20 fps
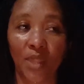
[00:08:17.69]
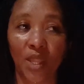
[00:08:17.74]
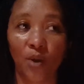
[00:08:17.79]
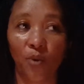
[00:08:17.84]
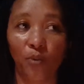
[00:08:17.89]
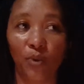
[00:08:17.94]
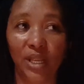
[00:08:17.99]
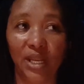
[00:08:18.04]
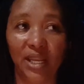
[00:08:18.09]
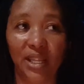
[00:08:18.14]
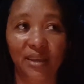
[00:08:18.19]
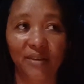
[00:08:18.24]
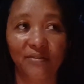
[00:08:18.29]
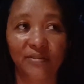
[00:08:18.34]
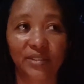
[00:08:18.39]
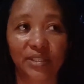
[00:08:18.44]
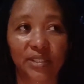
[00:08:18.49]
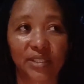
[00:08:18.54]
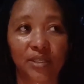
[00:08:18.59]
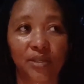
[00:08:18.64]
We
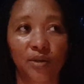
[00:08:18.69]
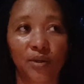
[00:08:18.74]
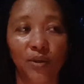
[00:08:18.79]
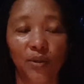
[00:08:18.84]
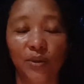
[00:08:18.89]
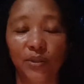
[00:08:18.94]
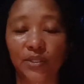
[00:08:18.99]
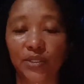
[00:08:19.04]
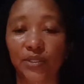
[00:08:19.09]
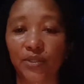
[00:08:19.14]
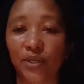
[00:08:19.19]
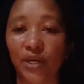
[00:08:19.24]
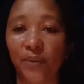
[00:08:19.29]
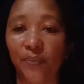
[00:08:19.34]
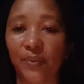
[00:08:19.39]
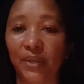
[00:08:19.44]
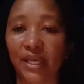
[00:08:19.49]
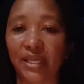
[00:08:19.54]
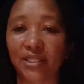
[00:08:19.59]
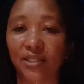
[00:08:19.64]
lived close to a
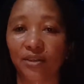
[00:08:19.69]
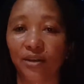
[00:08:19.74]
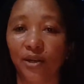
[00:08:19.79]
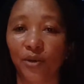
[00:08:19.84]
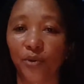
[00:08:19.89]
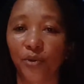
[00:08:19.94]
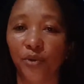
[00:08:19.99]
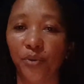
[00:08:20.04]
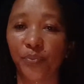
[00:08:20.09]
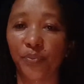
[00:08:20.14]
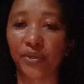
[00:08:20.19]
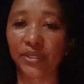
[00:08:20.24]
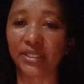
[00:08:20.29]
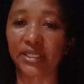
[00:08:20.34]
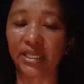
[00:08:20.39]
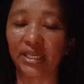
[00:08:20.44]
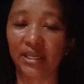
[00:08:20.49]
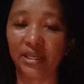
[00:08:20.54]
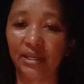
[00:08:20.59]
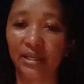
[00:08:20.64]
place called Cooper's
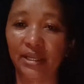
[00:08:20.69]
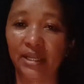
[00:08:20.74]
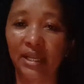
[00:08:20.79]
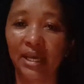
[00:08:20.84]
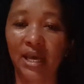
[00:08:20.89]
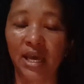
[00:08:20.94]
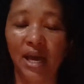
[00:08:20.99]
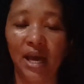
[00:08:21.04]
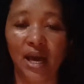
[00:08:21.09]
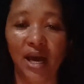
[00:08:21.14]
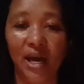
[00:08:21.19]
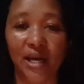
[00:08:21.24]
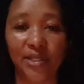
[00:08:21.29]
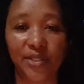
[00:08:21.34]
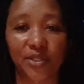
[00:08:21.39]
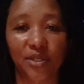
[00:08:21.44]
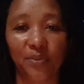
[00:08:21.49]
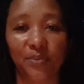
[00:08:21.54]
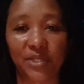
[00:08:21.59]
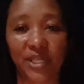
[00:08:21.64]
Hill, and
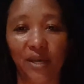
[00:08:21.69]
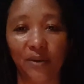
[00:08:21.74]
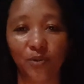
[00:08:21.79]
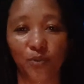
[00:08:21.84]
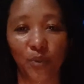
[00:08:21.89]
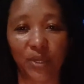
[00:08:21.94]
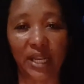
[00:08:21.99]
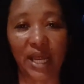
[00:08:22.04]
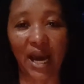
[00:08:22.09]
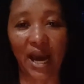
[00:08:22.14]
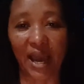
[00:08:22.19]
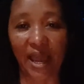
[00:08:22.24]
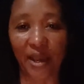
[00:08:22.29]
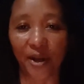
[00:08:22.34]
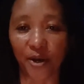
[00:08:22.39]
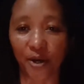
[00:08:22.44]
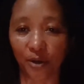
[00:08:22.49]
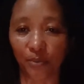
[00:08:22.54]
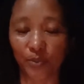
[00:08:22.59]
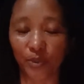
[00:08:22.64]
sometimes we'd hike
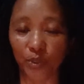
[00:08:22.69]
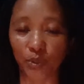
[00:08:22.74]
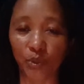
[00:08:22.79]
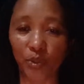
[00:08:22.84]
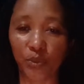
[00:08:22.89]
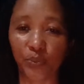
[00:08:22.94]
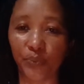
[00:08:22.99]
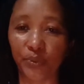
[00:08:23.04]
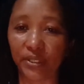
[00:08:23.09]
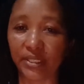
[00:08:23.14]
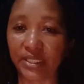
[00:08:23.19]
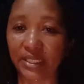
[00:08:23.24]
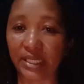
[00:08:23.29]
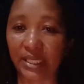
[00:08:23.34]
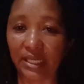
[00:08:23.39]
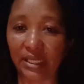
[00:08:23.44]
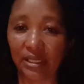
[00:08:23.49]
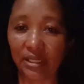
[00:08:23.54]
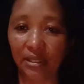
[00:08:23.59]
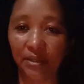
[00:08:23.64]
up to Cooper's
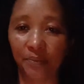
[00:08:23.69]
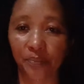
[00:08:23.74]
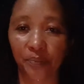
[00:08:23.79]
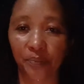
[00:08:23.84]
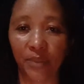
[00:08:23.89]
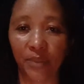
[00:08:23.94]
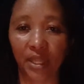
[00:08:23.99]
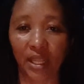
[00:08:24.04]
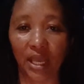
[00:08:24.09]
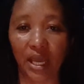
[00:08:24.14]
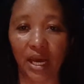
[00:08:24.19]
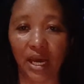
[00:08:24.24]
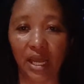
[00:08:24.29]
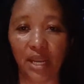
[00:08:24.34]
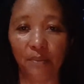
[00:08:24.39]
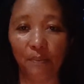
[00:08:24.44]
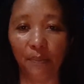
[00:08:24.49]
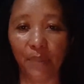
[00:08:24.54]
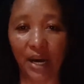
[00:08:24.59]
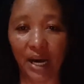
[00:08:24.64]
Hill
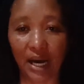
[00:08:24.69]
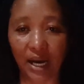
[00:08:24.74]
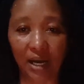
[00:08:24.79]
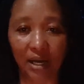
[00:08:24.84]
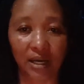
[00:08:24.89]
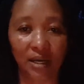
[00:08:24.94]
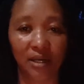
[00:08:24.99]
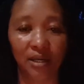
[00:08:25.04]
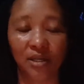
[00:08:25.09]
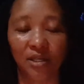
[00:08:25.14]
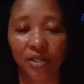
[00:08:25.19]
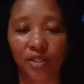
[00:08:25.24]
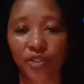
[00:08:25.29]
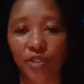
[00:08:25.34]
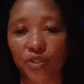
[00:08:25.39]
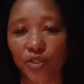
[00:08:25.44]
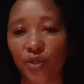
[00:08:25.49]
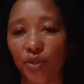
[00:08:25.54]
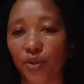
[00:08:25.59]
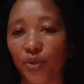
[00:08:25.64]
and back.
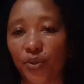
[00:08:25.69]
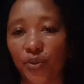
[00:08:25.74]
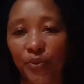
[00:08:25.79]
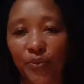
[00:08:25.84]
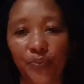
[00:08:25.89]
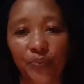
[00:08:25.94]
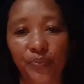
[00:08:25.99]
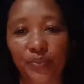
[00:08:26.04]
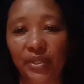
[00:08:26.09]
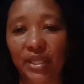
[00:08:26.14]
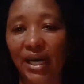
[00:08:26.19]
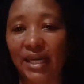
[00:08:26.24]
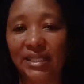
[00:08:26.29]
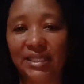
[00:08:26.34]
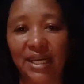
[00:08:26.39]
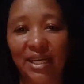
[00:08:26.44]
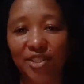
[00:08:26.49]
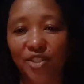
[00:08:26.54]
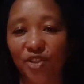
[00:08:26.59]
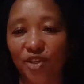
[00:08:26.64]
So that
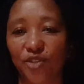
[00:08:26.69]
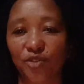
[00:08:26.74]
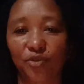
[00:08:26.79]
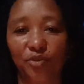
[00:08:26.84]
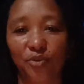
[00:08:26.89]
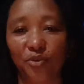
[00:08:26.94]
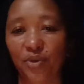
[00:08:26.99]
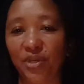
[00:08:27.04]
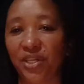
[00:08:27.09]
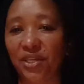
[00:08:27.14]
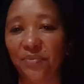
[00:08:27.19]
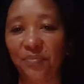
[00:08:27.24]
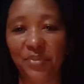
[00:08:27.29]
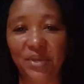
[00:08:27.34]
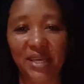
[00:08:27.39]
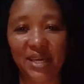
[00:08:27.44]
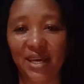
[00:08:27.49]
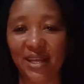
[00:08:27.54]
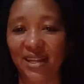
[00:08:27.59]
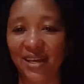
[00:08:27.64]
has just grown in
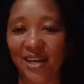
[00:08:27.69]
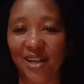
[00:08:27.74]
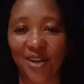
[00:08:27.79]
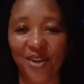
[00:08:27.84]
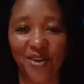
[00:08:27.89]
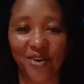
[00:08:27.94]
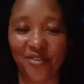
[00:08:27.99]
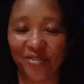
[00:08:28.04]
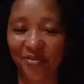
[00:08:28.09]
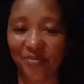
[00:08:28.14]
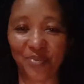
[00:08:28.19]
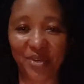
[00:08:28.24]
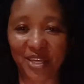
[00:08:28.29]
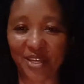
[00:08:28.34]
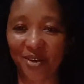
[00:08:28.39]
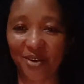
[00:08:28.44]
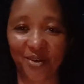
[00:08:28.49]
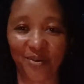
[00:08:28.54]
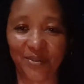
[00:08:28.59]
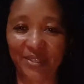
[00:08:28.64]
me, and I love
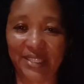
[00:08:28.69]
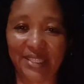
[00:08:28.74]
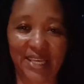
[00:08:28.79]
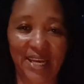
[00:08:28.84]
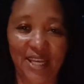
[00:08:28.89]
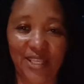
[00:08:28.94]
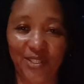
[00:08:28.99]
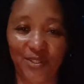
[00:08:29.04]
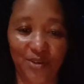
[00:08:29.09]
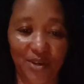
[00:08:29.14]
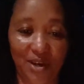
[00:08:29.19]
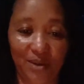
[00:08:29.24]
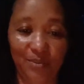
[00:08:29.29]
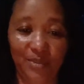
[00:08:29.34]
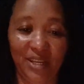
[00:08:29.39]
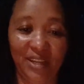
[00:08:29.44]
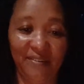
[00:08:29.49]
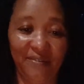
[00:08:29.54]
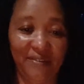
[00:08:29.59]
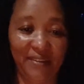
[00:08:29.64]
being outside. So I'm
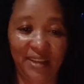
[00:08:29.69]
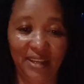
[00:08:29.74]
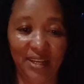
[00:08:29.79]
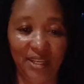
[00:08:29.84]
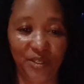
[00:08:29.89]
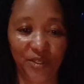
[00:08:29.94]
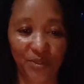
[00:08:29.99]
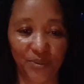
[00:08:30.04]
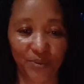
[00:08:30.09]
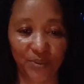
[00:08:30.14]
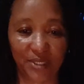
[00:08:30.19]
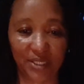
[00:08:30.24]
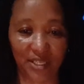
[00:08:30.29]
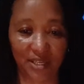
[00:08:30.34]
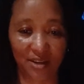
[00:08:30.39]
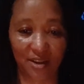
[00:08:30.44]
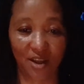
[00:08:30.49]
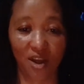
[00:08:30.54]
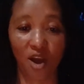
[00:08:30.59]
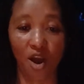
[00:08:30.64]
definitely
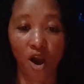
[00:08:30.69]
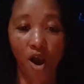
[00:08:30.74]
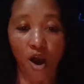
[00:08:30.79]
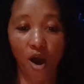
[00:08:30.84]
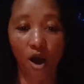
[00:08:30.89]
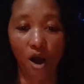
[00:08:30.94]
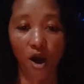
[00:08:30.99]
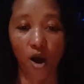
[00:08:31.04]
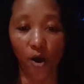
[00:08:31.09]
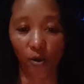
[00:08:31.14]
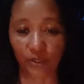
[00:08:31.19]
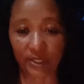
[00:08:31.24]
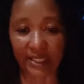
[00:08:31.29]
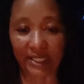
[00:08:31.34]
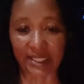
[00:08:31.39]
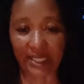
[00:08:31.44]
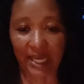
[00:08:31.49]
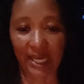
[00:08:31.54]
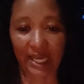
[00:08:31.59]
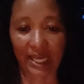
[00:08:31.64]
choosing
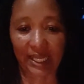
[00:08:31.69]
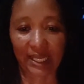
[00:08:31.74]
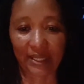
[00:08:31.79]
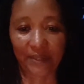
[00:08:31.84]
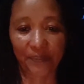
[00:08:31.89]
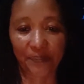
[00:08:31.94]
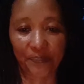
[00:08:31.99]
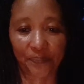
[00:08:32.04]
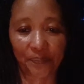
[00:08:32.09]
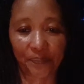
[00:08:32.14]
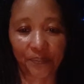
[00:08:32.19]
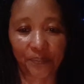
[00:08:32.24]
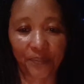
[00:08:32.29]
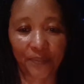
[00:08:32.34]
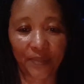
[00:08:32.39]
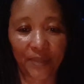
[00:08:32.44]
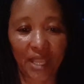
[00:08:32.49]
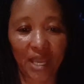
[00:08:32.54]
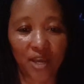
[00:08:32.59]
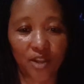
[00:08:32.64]
outside.
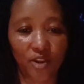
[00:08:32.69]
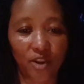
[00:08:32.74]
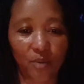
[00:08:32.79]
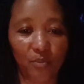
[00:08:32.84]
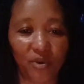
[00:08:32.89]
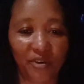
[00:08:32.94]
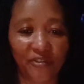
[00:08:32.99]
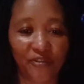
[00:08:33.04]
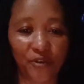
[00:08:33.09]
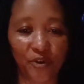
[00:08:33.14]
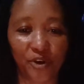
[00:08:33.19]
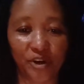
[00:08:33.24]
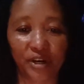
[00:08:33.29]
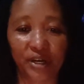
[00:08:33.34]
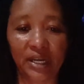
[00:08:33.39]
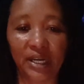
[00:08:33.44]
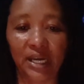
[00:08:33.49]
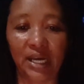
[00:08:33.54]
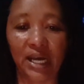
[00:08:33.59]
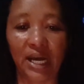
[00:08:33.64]
Number
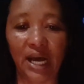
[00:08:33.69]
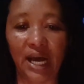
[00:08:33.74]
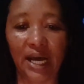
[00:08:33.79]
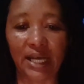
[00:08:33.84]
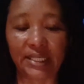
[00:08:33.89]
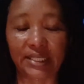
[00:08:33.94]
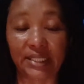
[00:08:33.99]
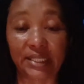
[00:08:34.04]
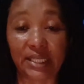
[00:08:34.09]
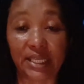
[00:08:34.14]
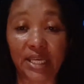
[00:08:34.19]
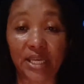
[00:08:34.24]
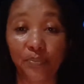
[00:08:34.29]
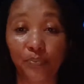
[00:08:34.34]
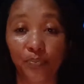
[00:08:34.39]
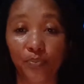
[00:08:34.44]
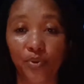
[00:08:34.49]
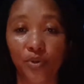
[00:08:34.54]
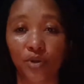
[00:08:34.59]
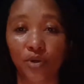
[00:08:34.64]
4,
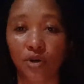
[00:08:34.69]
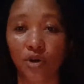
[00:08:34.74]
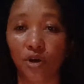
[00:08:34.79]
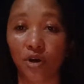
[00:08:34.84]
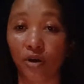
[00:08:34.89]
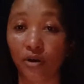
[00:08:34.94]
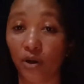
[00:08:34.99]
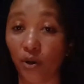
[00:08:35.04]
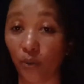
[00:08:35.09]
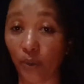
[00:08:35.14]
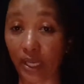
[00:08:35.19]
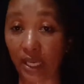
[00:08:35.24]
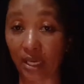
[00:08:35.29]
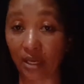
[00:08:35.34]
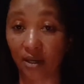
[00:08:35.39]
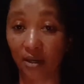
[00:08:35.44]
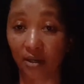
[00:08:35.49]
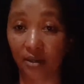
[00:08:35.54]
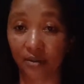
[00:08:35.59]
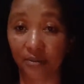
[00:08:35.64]
asleep or awake.